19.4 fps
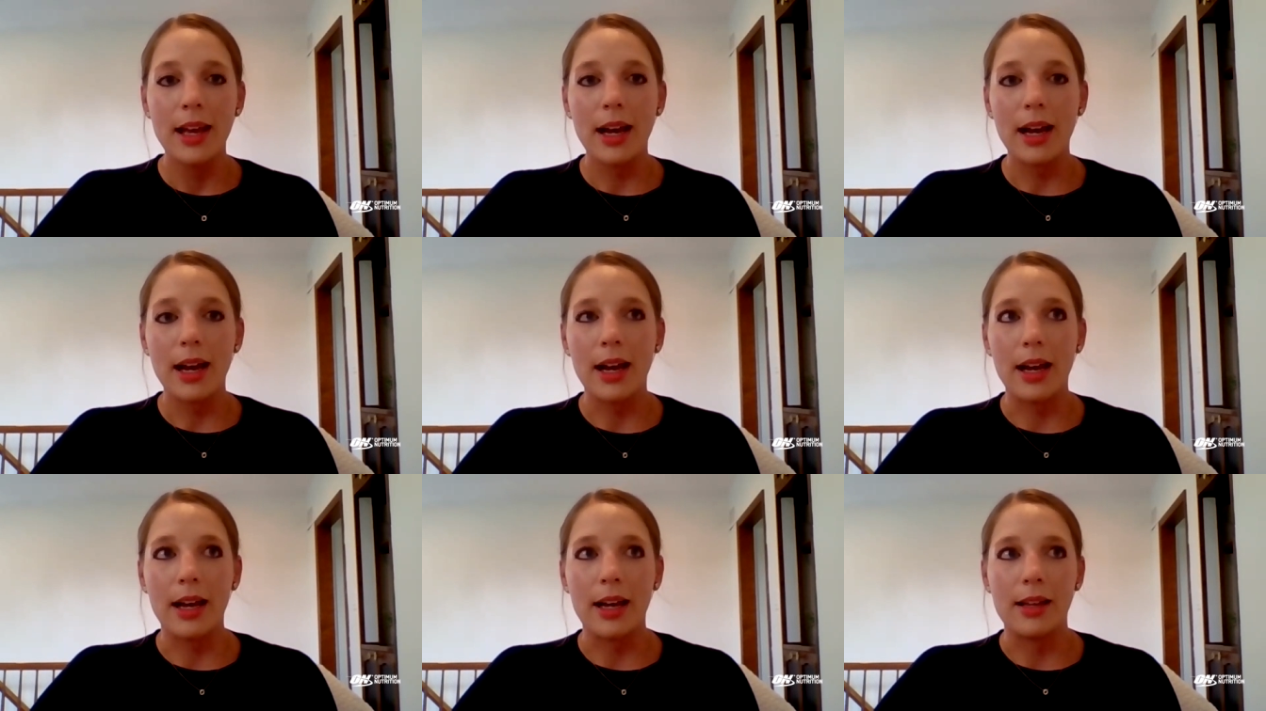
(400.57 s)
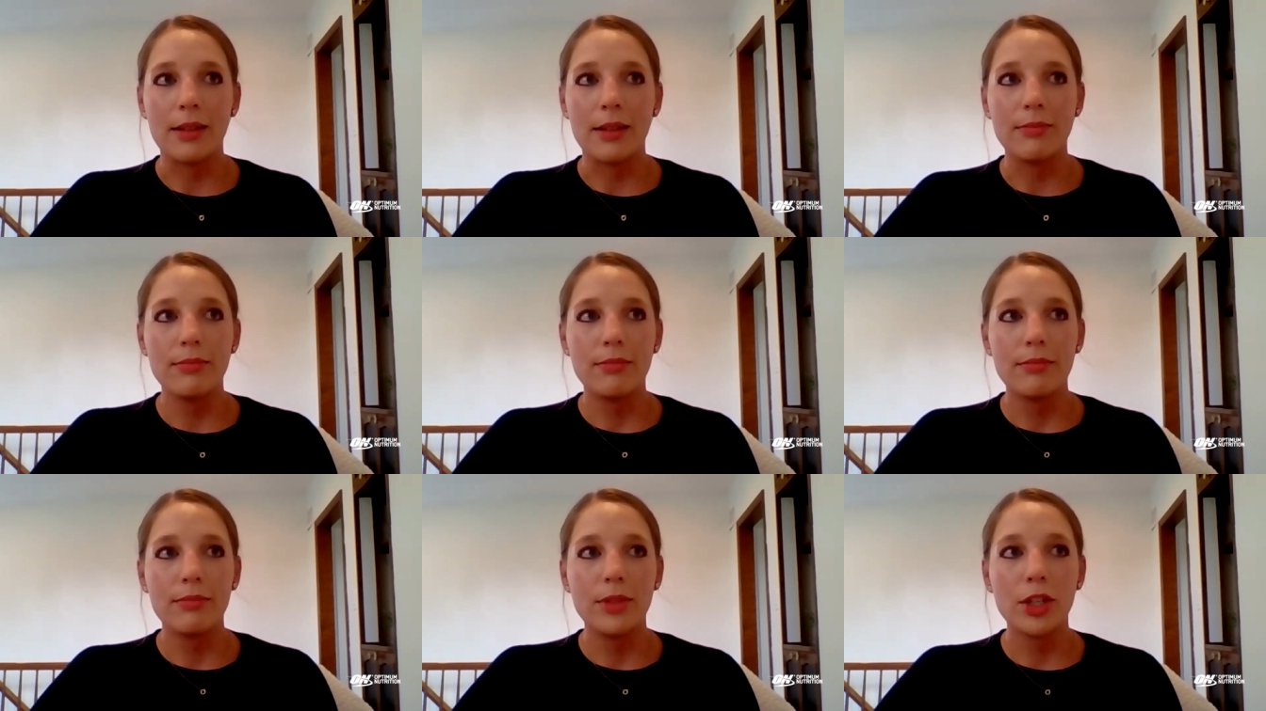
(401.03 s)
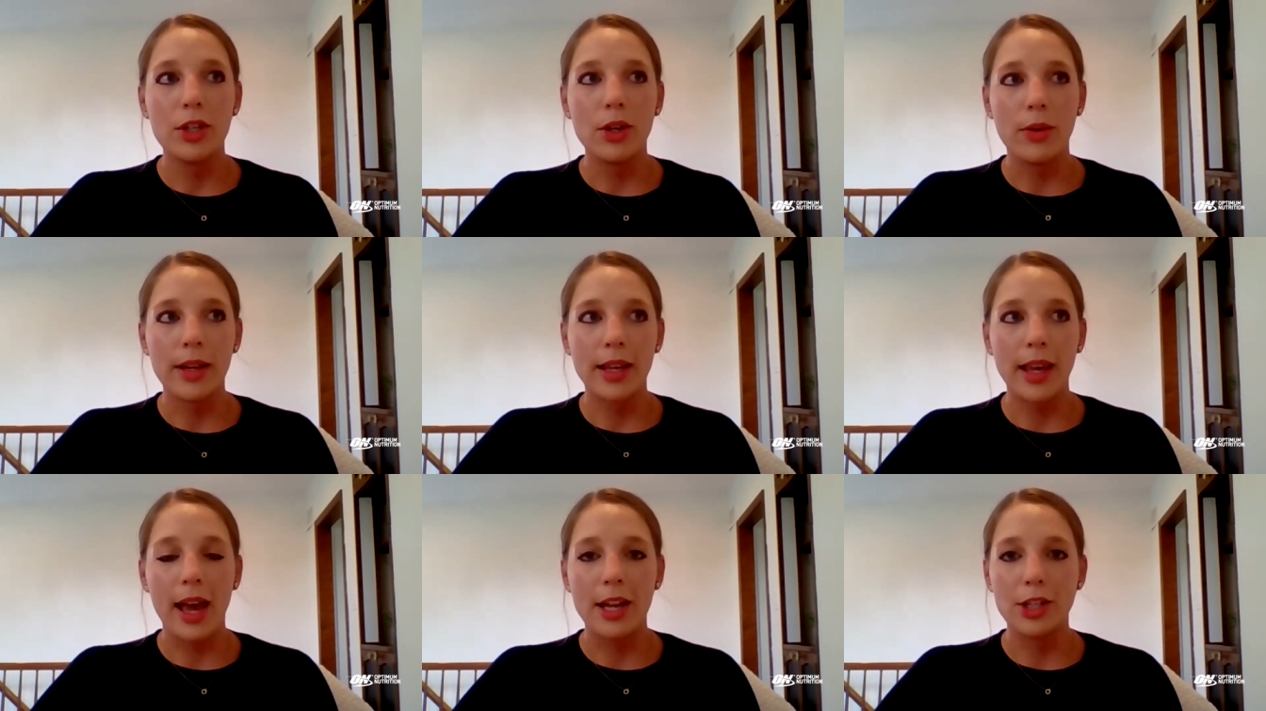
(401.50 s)
uh, you know,
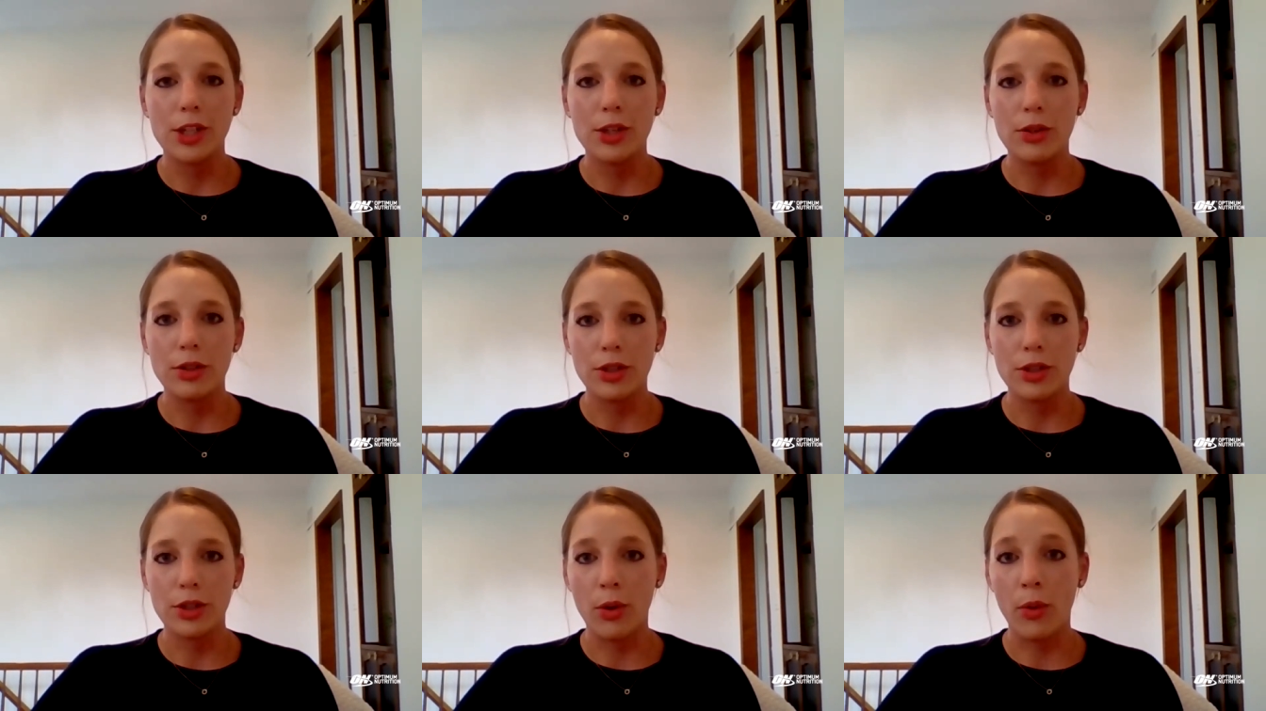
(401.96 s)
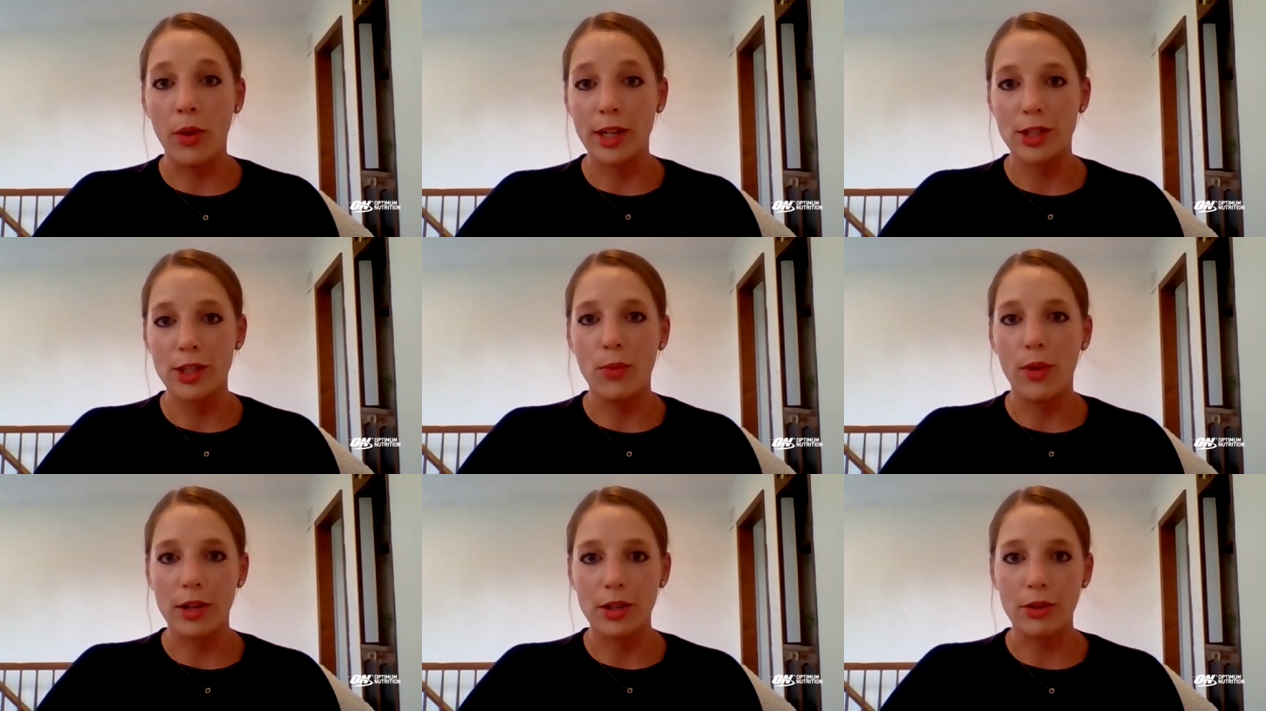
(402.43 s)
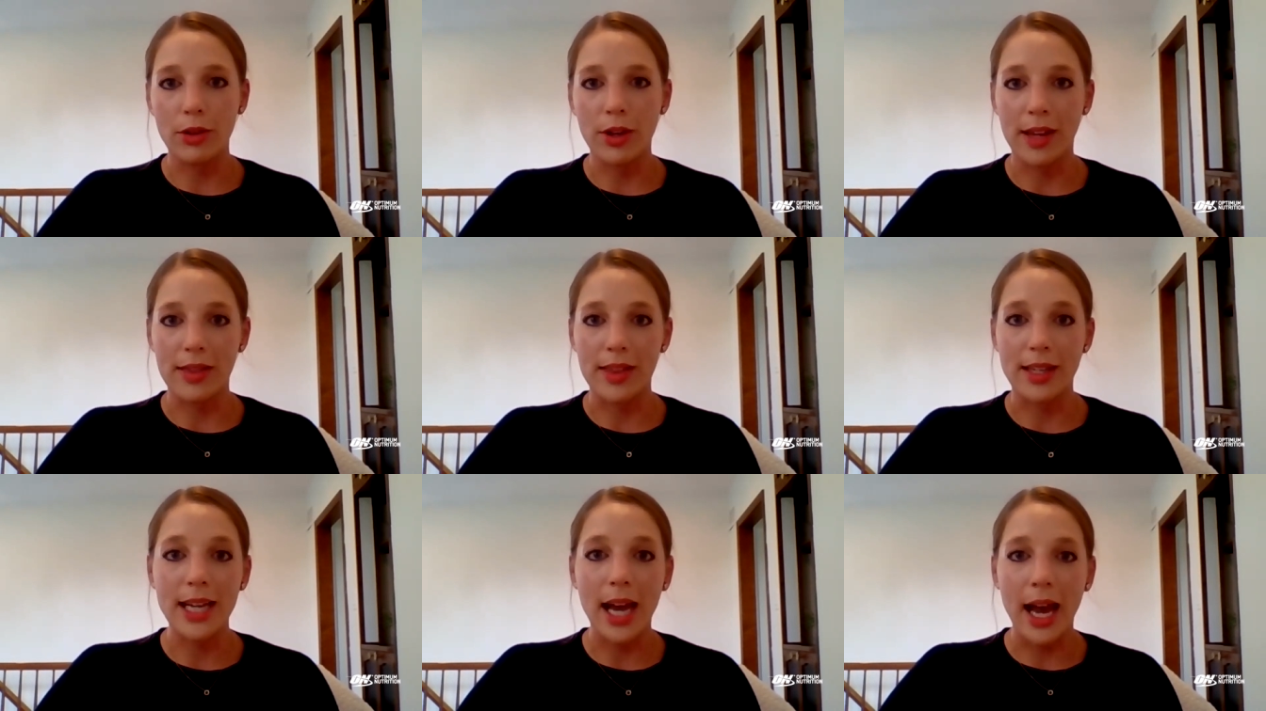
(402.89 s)
again, you, are going to want to look
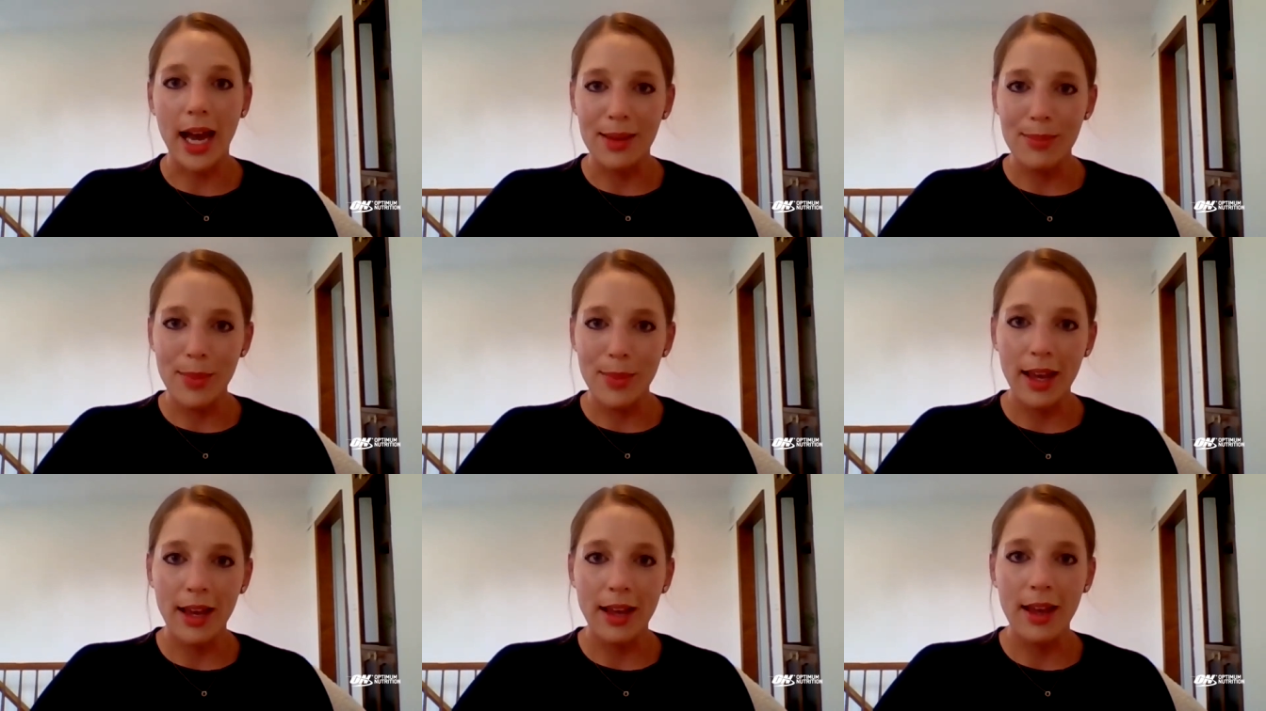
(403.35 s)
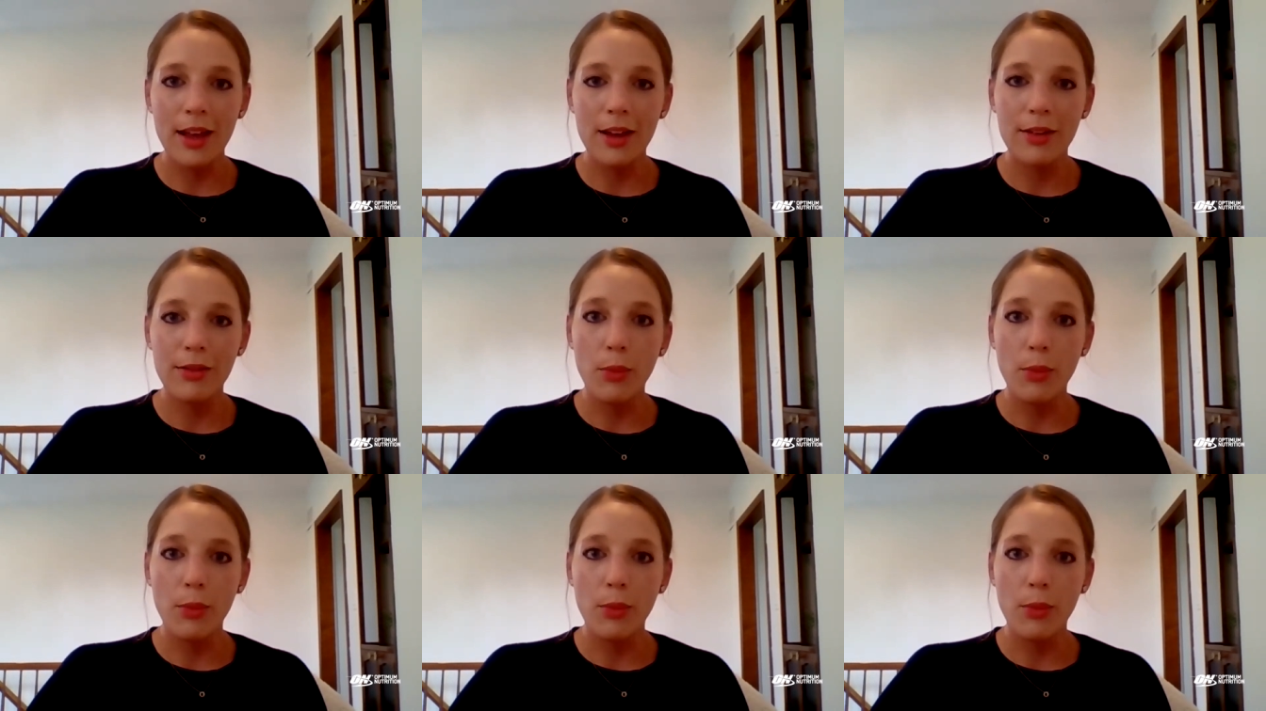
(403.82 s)
at the timing